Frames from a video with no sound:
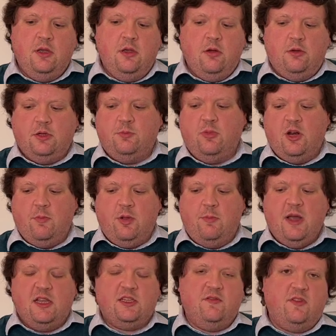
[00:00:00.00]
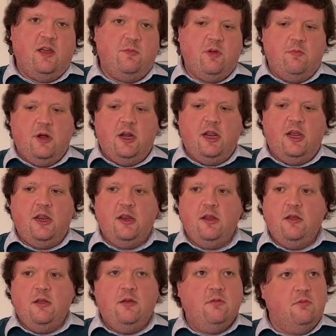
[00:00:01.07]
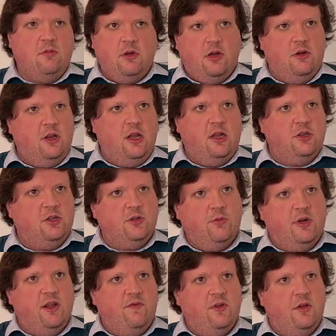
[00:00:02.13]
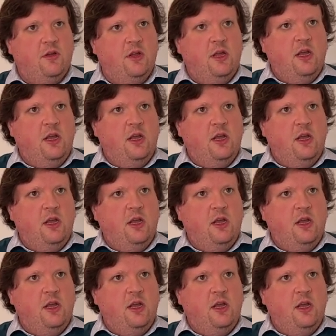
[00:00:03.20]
I'll just put up a massive lump of money and go to lunch or whatever.